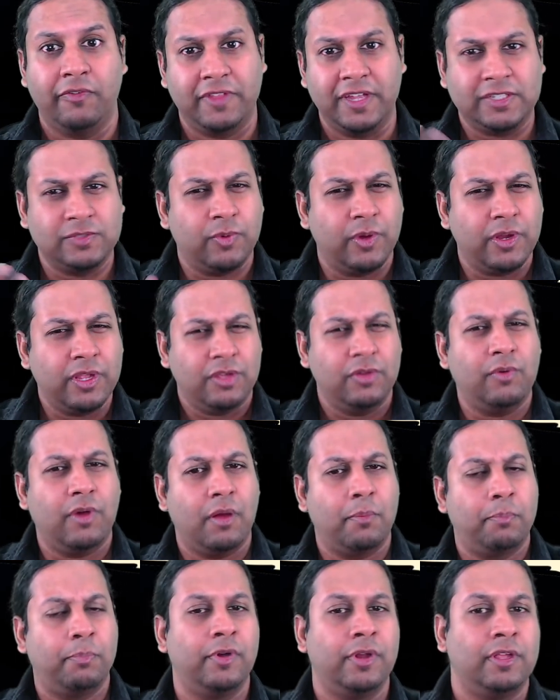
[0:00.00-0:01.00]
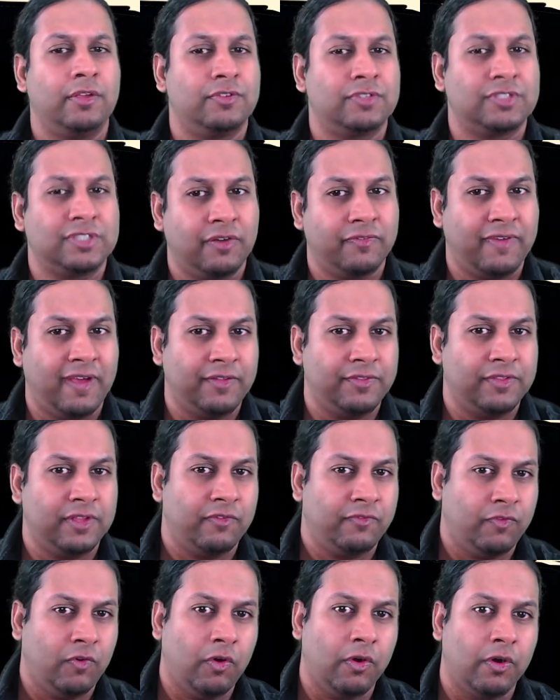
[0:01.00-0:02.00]
That's what you are putting yourself out there
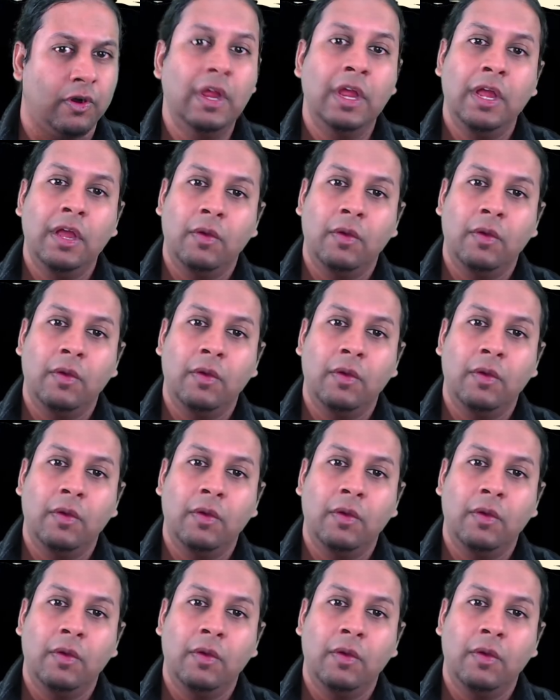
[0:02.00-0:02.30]
for.